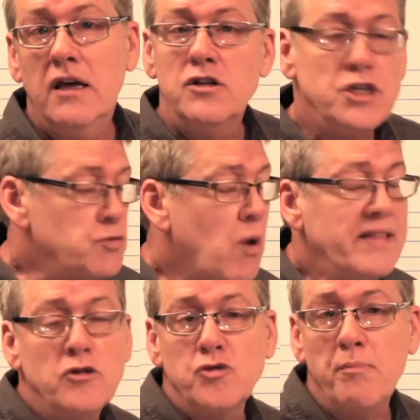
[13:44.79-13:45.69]
Just write
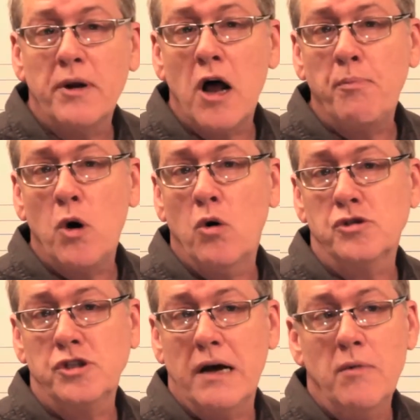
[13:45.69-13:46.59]
the trumpet up a whole
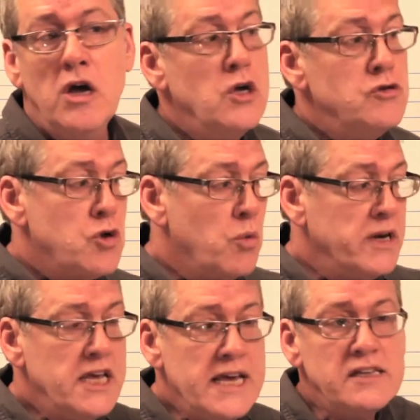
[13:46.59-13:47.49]
step. So when
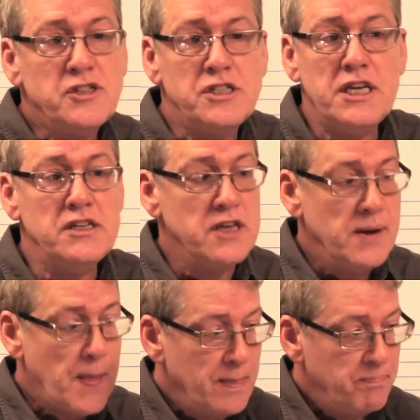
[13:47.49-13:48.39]
he sees
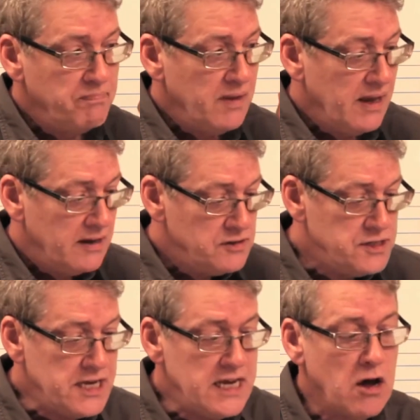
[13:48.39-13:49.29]

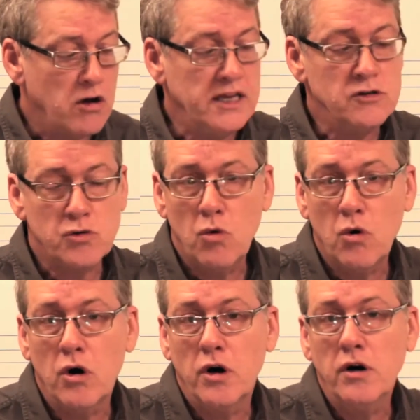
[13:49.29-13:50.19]
D on his
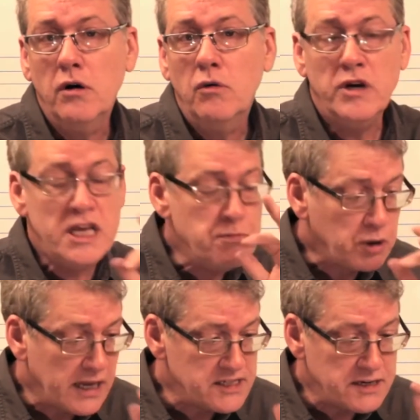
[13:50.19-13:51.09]
horn, when he
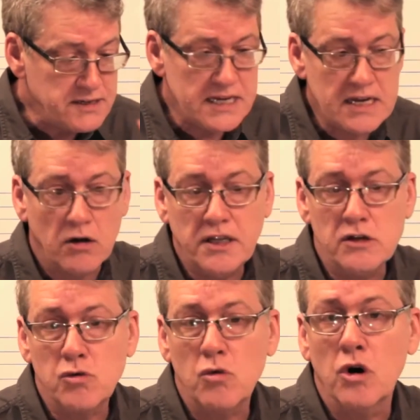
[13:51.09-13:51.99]
plays a D on his
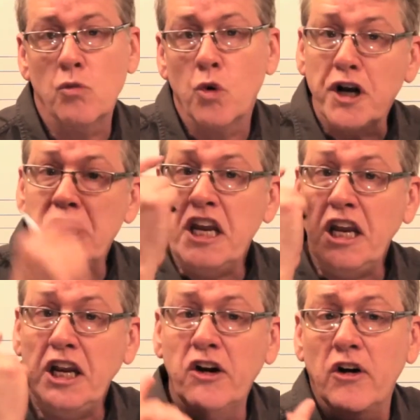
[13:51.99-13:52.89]
horn, we're going to
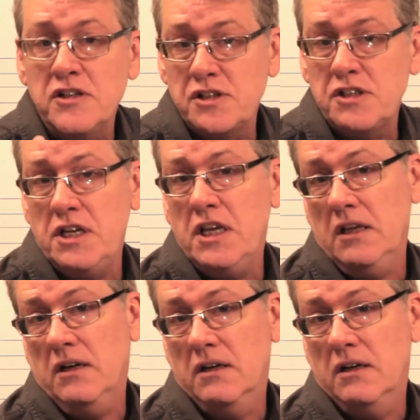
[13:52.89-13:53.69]
hear a C.